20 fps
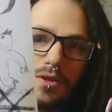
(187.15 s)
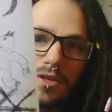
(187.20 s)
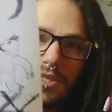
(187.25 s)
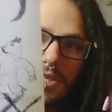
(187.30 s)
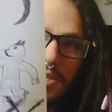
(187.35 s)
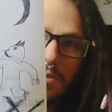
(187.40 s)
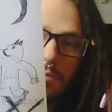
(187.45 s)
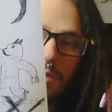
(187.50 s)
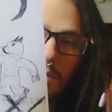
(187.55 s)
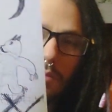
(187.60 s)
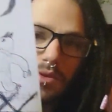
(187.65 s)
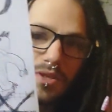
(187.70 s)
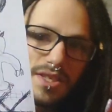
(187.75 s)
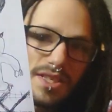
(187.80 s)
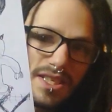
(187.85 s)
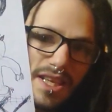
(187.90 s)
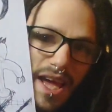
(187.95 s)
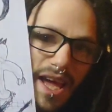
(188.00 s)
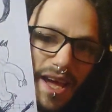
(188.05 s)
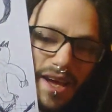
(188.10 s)
This is what was
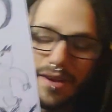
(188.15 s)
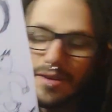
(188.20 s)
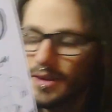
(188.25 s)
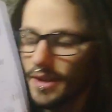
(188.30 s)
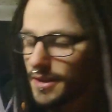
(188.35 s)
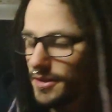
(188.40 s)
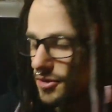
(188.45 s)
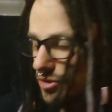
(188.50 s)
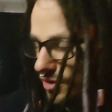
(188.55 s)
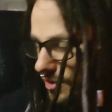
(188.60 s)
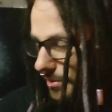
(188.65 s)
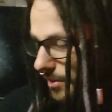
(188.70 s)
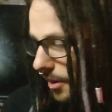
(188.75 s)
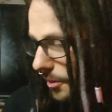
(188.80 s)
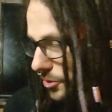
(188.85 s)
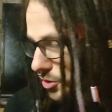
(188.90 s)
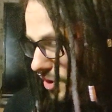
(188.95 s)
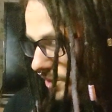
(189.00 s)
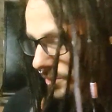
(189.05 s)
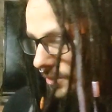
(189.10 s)
scanned into the
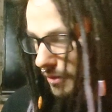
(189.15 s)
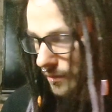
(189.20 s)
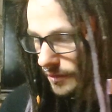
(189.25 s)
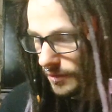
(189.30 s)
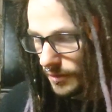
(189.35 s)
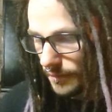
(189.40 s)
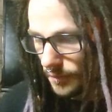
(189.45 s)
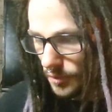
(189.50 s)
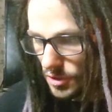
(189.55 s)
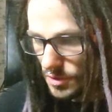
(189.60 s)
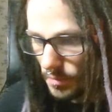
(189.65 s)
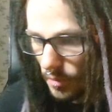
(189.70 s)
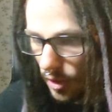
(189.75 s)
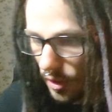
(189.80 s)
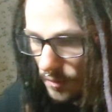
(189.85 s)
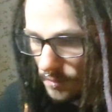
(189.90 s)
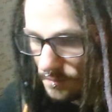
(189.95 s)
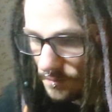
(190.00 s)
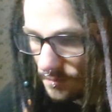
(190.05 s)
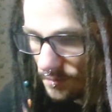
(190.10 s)
poetry book for the first
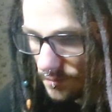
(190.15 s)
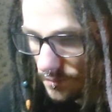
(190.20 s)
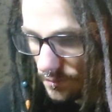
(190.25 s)
part.